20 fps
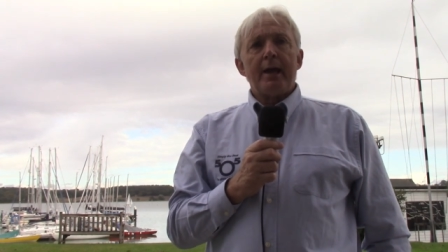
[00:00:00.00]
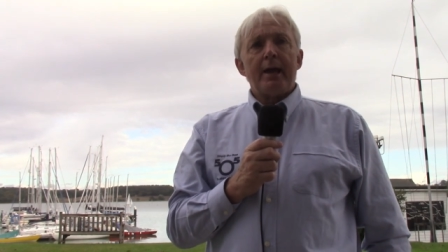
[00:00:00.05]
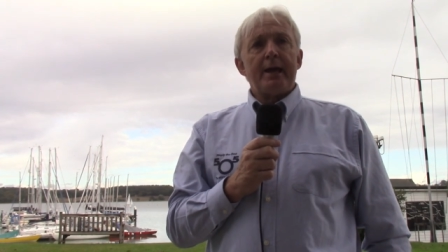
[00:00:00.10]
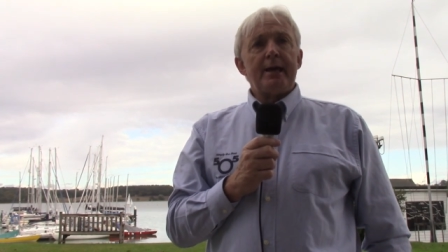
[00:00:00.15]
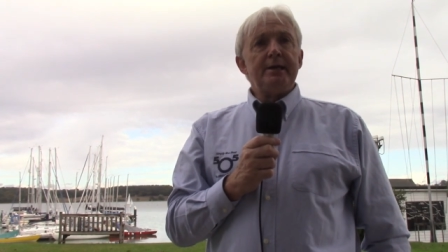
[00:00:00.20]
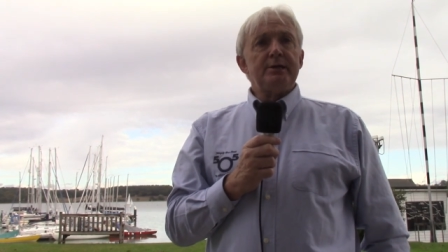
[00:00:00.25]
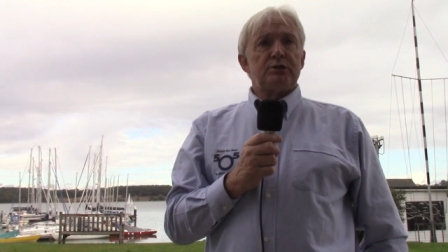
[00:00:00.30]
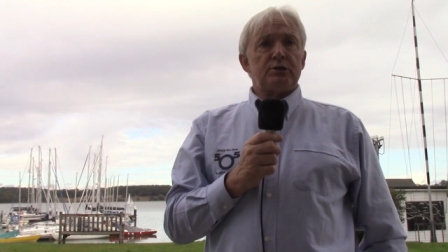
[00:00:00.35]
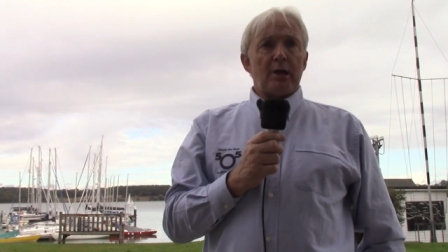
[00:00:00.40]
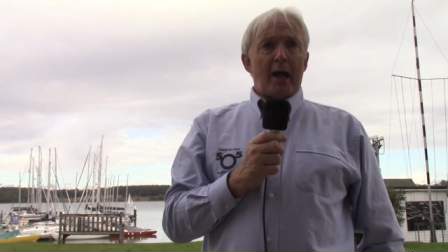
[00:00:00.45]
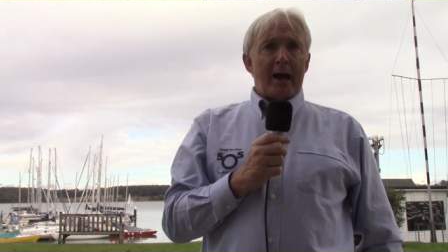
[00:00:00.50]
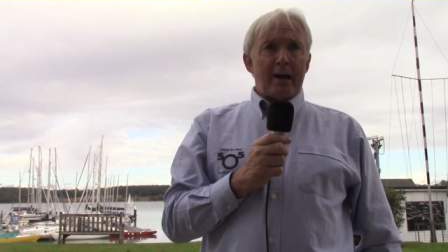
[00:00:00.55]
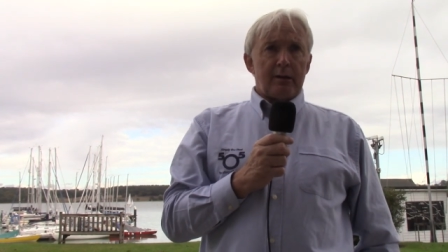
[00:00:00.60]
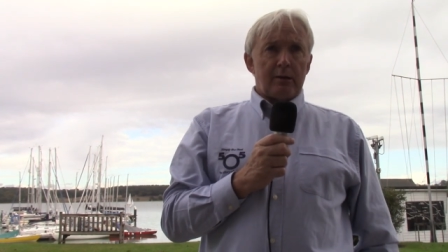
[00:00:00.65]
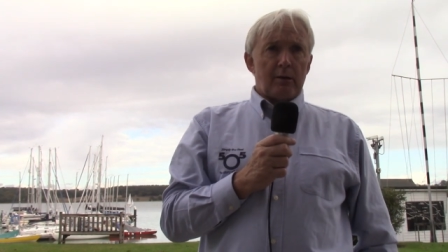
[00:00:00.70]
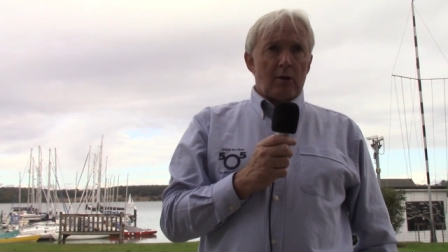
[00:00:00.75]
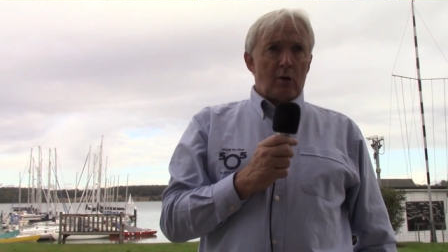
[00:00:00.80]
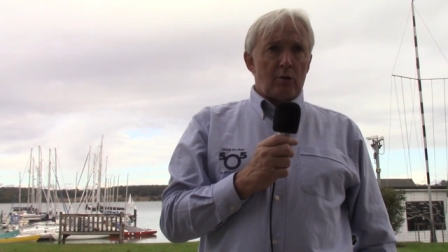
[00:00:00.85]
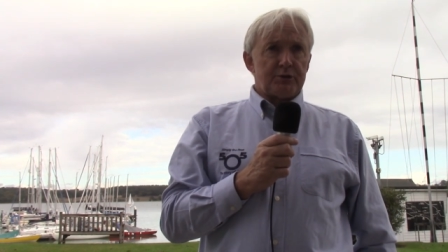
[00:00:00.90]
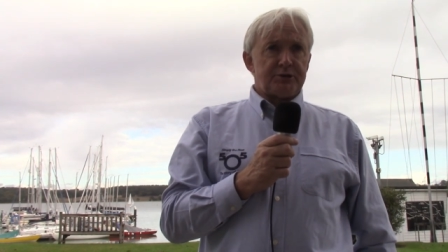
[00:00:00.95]
He
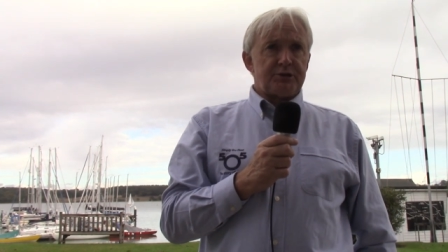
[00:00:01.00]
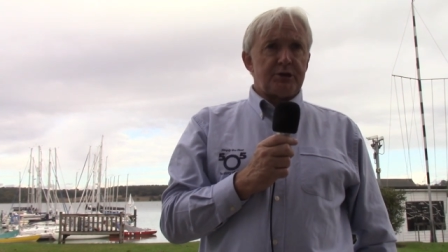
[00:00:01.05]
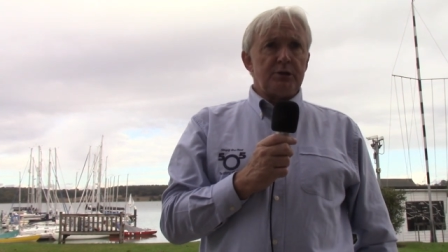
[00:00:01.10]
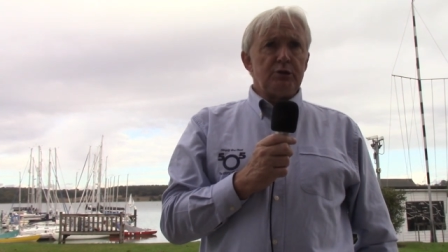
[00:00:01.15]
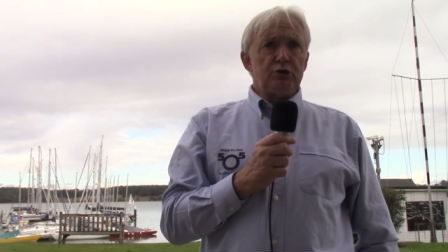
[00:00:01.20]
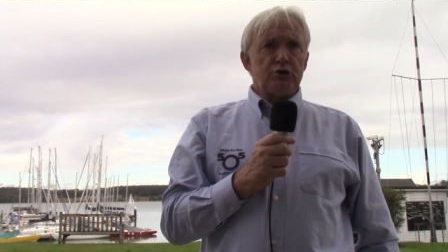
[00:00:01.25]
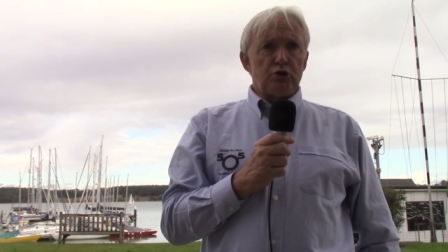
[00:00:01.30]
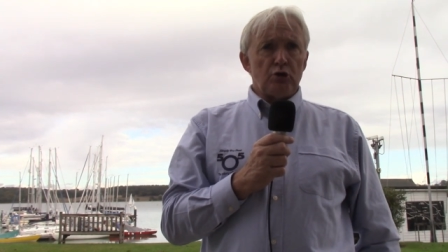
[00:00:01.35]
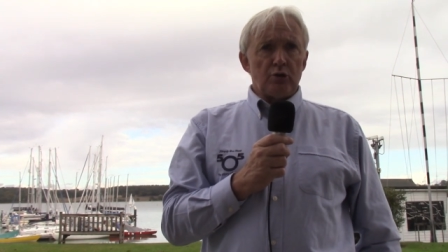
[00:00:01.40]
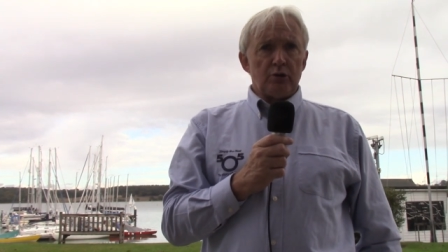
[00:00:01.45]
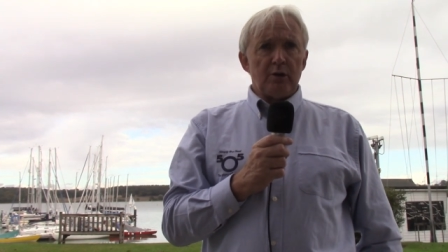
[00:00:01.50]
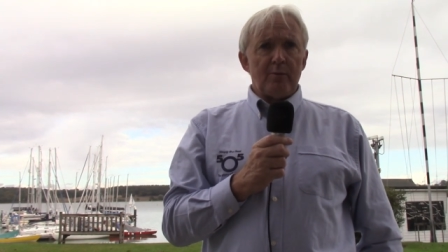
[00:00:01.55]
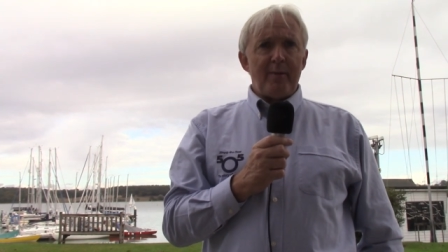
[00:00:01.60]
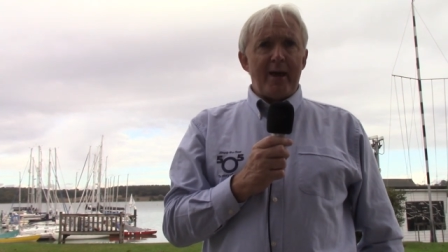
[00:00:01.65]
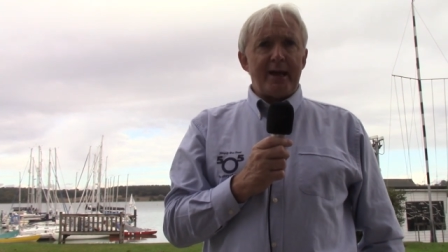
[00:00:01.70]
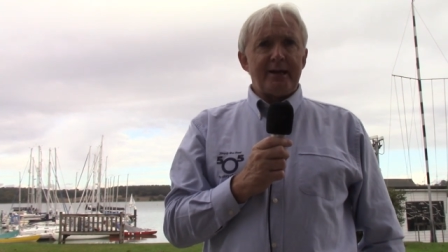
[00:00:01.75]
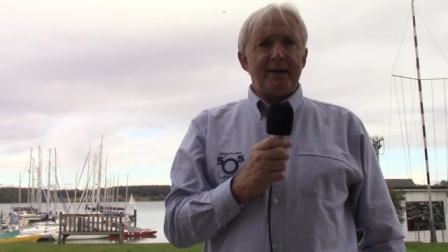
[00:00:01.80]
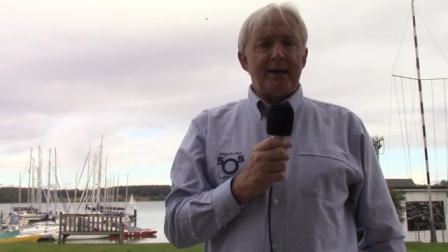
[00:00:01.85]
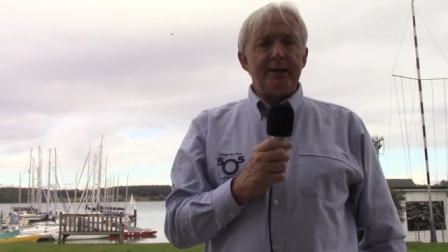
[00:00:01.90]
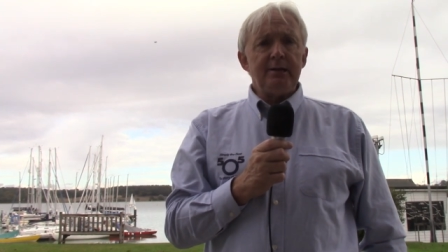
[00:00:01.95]
Austin took the
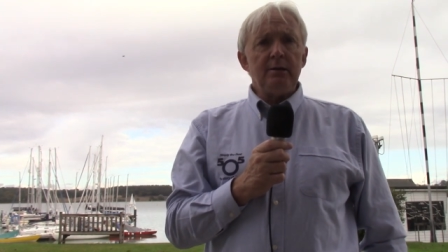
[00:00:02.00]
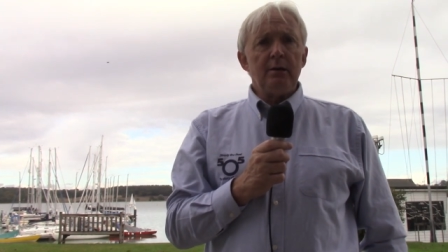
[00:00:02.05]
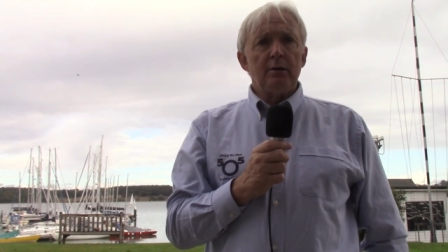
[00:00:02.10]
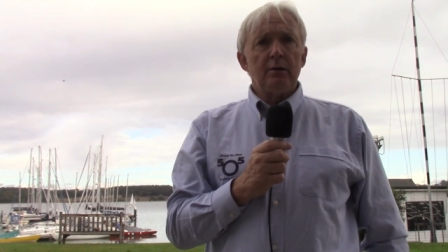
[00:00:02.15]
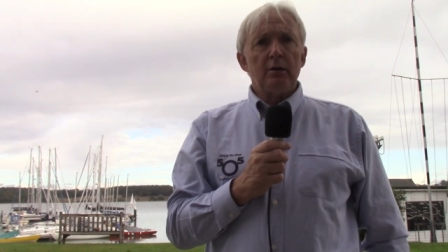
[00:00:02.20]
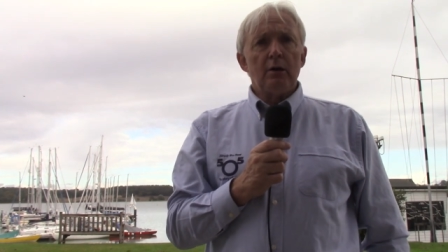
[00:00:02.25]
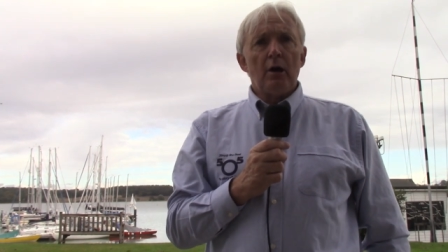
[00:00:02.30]
men in,